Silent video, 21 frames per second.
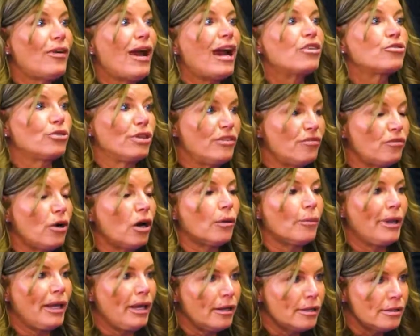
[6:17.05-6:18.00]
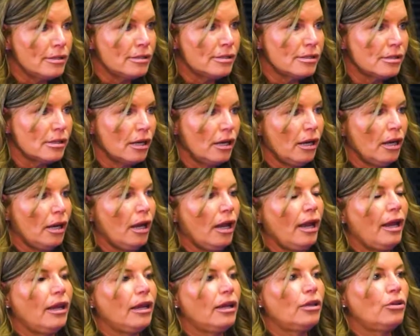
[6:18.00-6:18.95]
factory farming is. Mm-hmm.
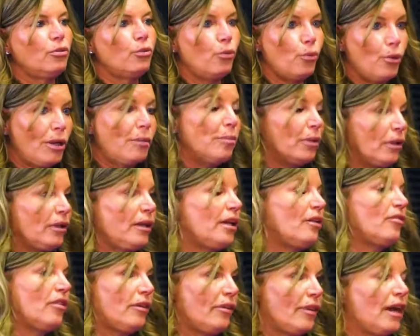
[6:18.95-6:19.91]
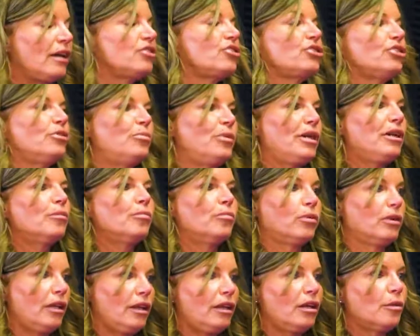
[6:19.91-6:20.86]
And we believe that that should be
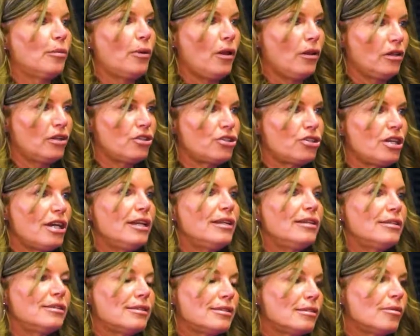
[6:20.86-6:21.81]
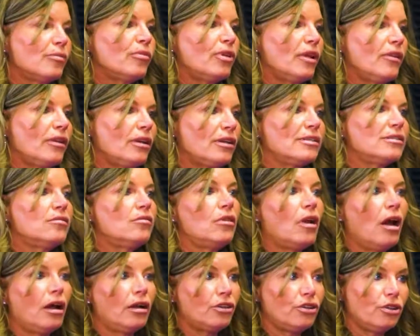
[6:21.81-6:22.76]
completely abolished. It is something that is
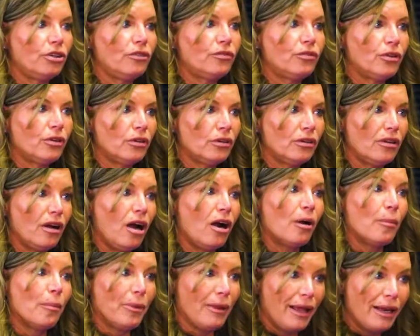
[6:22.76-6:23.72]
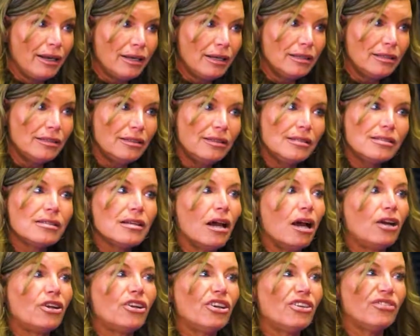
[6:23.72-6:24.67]
not good for our planet, it's
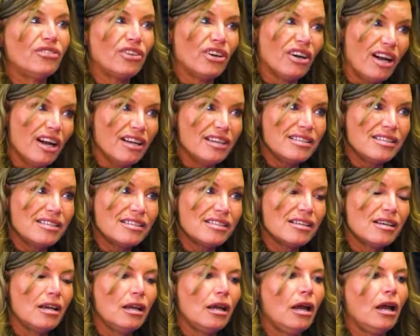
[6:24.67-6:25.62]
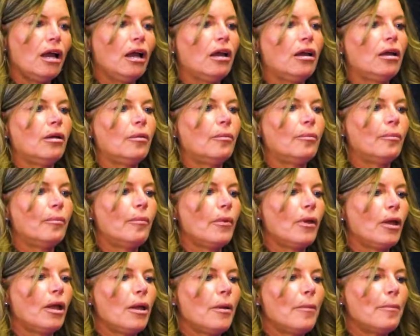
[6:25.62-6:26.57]
not good for us. Um,
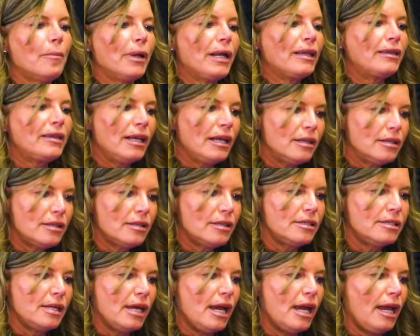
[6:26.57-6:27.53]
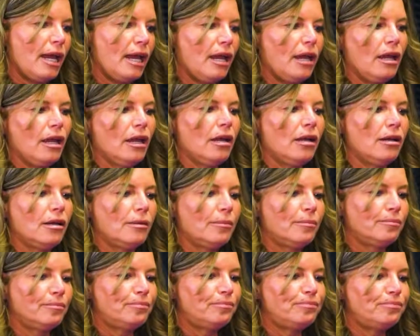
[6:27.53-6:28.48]
but at the end of the day,
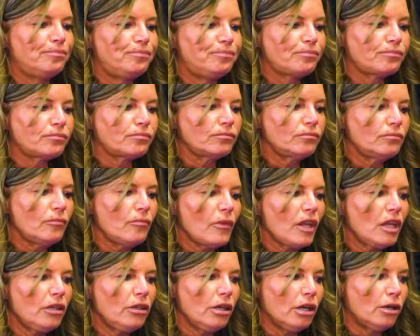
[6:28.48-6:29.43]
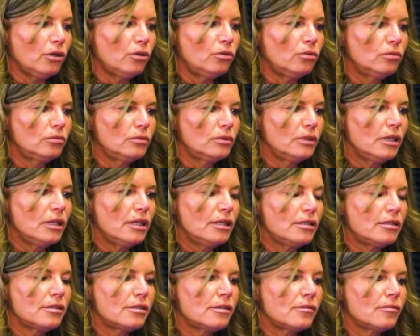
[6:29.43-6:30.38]
um, you know,
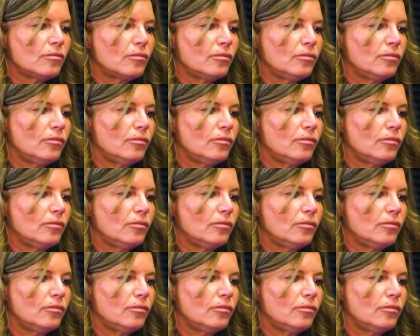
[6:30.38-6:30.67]
it's